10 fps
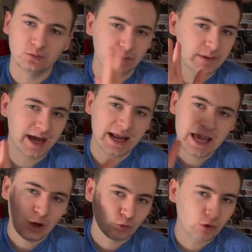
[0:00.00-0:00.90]
But, man,
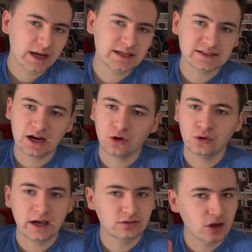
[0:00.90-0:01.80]
Rick and
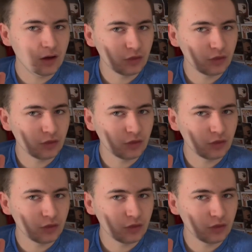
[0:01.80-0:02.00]
Daryl, like,